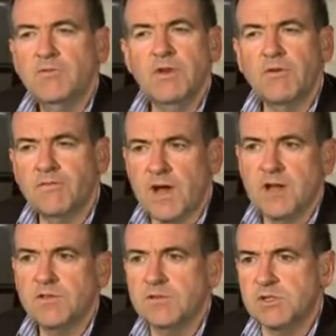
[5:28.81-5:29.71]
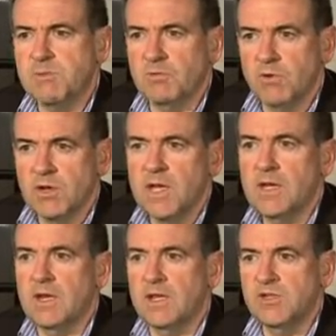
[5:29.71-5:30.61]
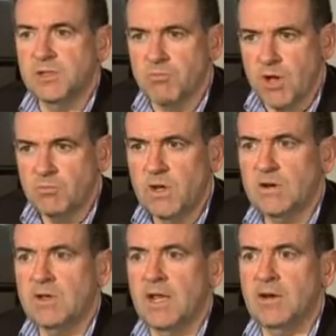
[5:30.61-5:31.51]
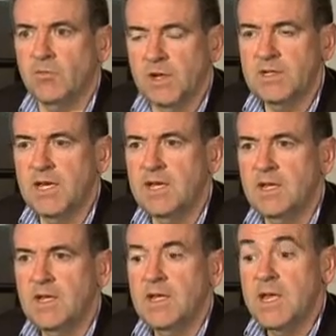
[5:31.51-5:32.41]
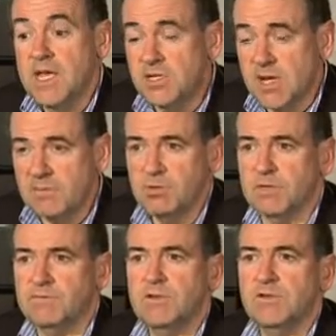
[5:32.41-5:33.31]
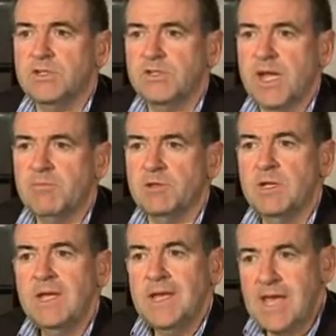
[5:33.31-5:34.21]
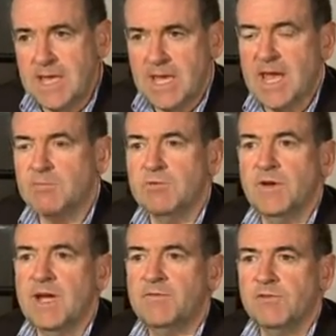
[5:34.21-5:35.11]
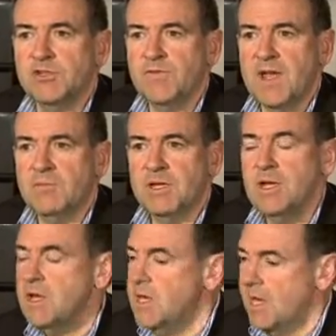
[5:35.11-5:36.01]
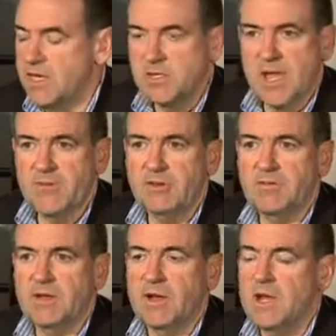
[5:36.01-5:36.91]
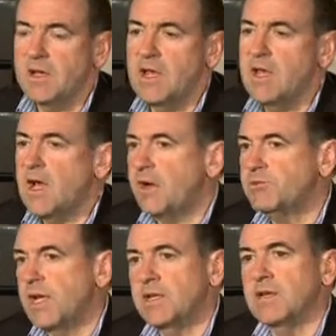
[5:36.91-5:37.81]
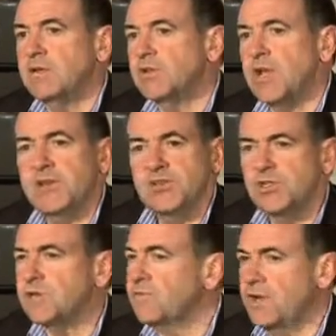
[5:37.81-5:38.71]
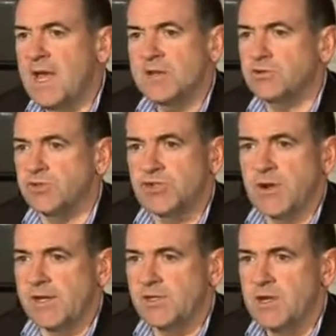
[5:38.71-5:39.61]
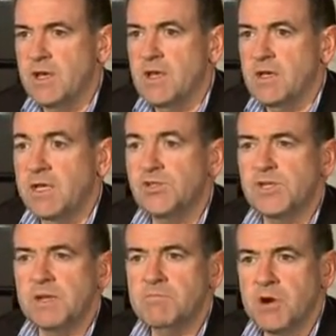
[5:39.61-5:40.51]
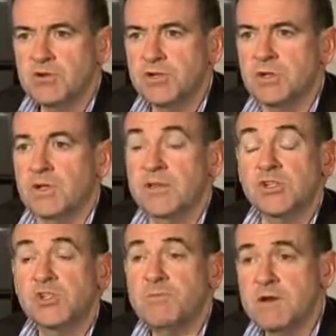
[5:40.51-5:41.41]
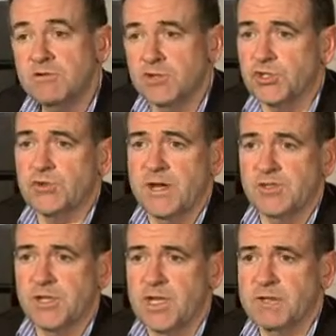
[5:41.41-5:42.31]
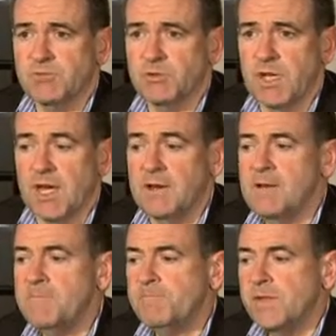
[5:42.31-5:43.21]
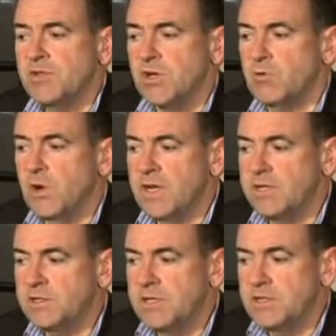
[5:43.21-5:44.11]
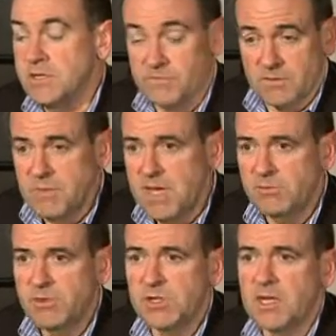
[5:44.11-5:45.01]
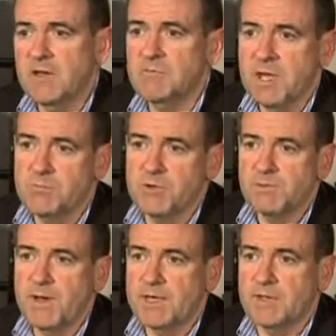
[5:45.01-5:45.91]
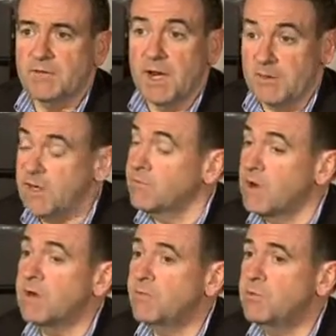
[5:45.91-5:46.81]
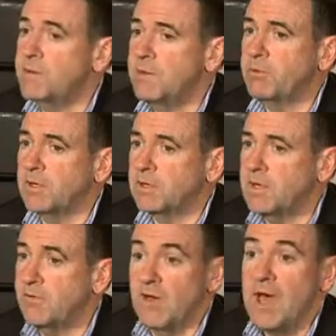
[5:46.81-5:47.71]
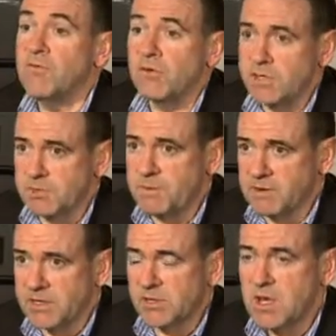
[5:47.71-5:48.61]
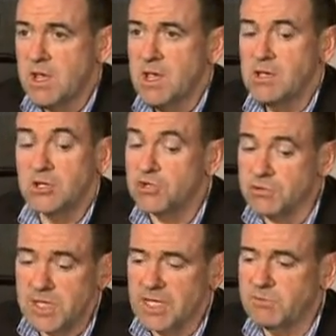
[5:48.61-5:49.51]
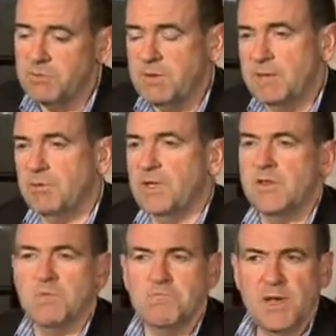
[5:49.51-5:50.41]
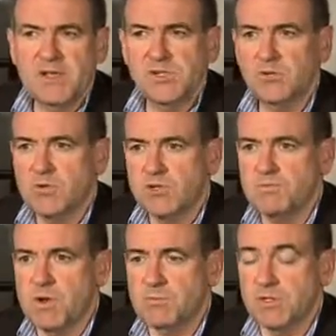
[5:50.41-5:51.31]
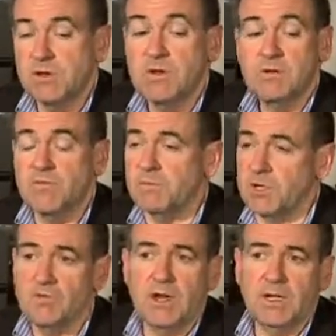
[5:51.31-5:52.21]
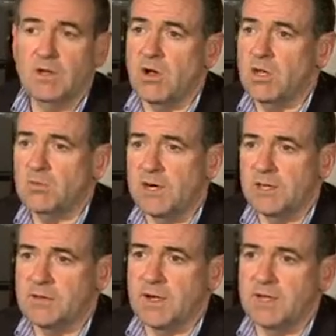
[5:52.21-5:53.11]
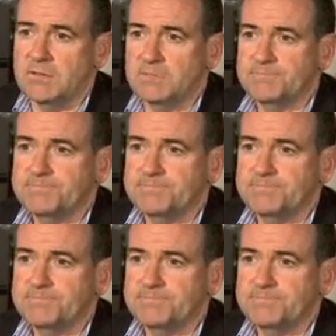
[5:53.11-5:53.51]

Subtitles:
If you have a father that's been working and he's the breadwinner, and in one day he's not putting food on the table, he can't provide for his family, and he's having to figure out, I'm telling you, it's not just the financial stress, it's the emotional and the spiritual stress that comes with that. So what it did for me was to give me a perspective that I think very few people have ever experienced, because you're dealing with people in their best and worst moments from the cradle all the way to the grave.